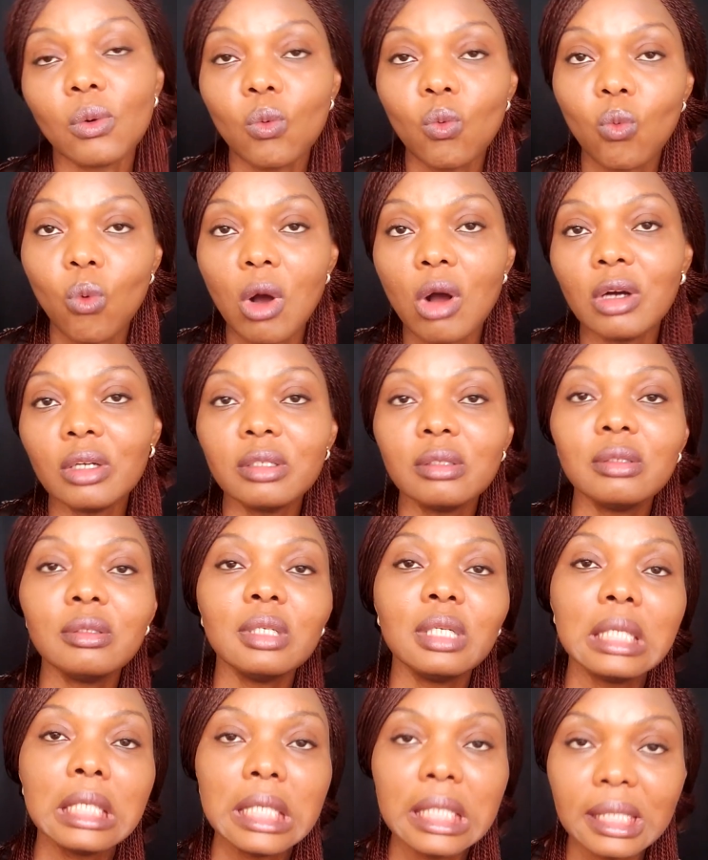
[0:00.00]
One,
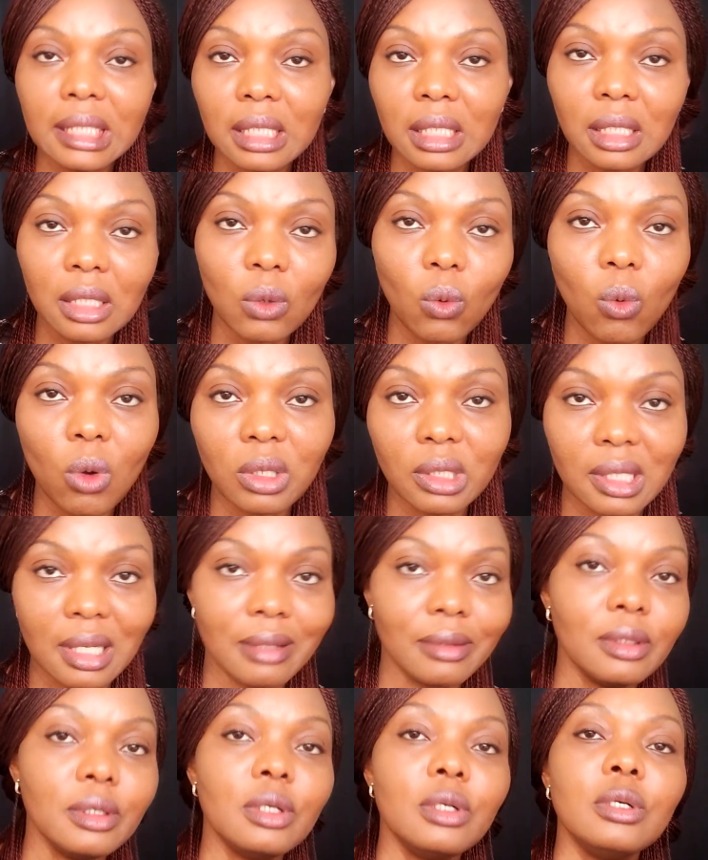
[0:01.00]
heating the water
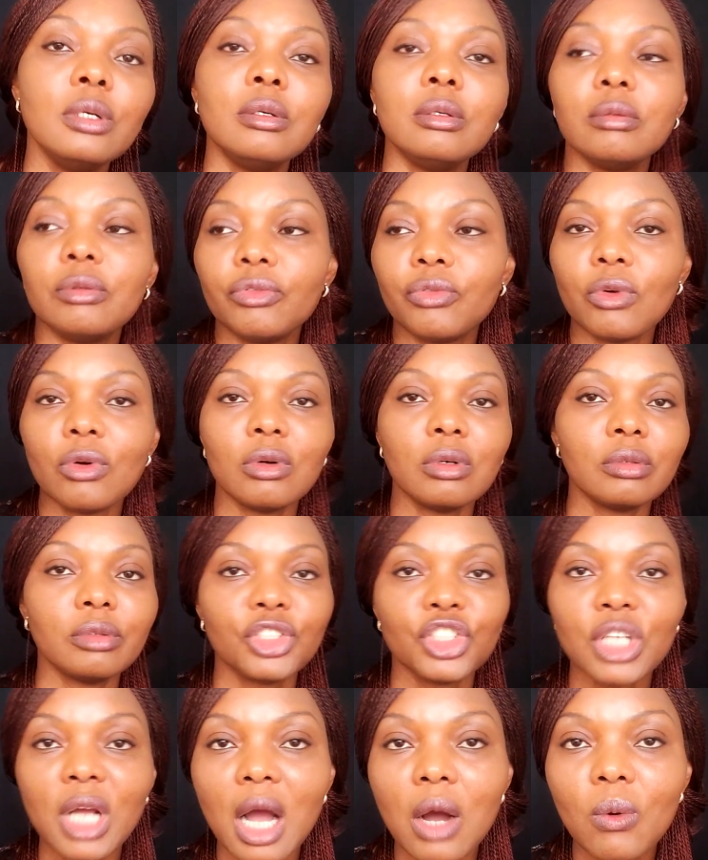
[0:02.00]
for
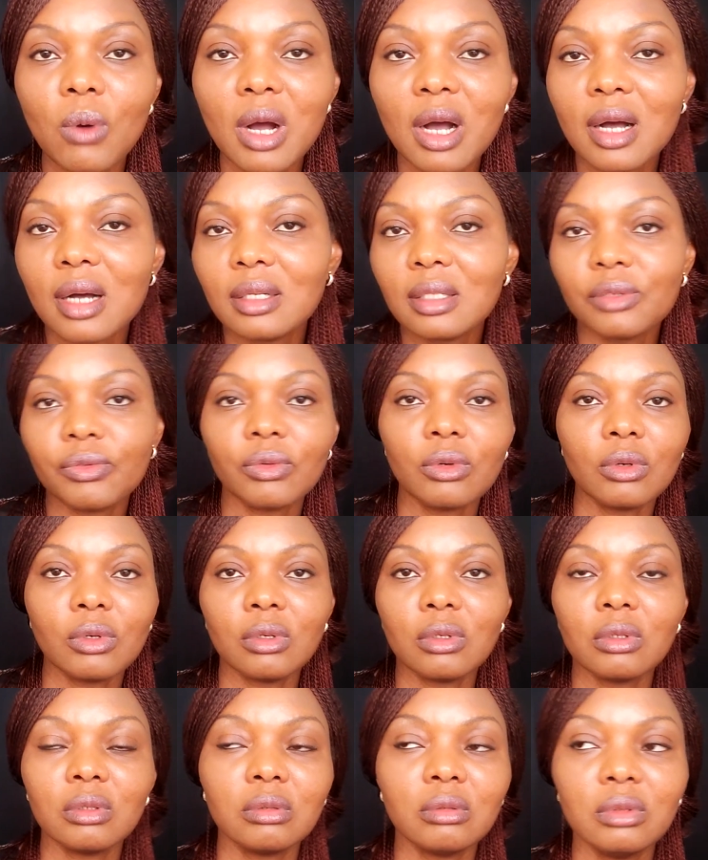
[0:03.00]
showers,
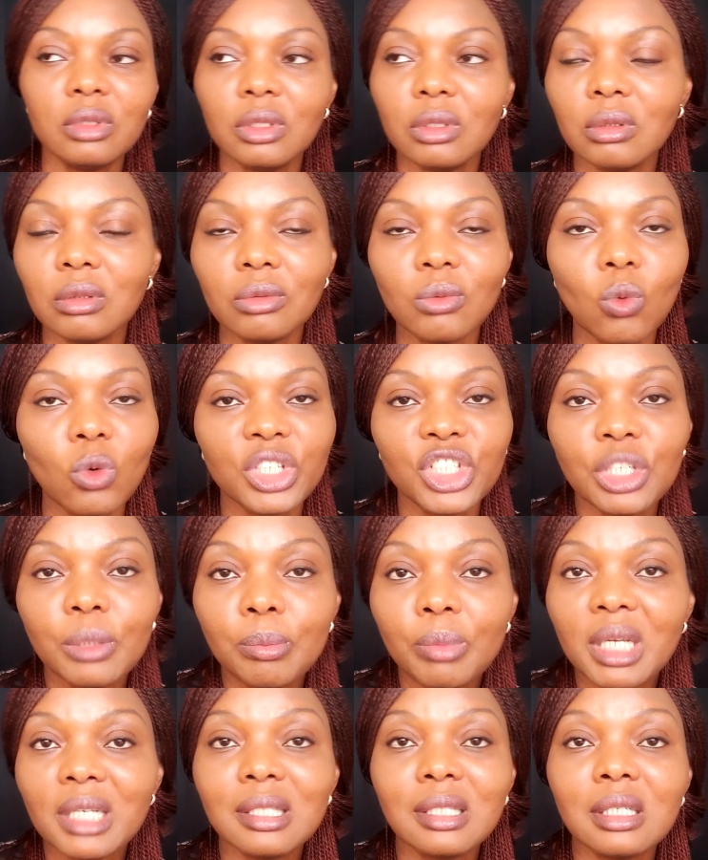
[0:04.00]
for washing
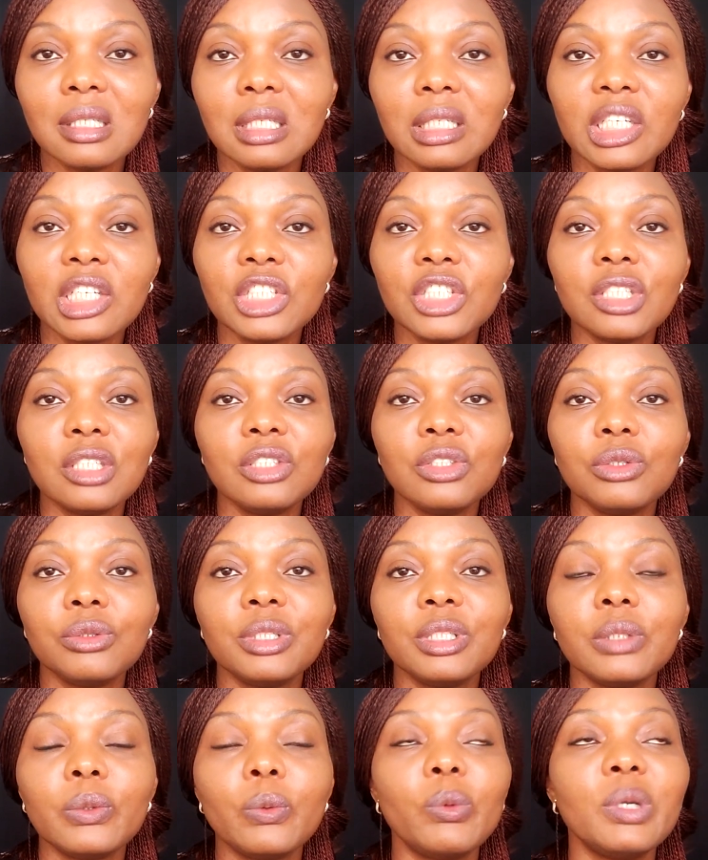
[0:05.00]
plates in the kitchen
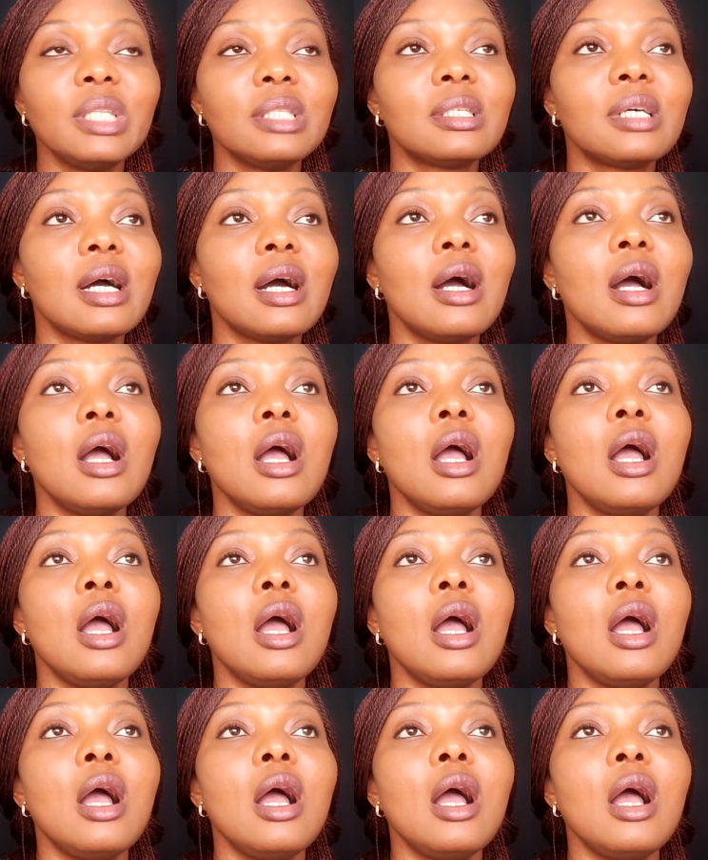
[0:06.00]
during the winter,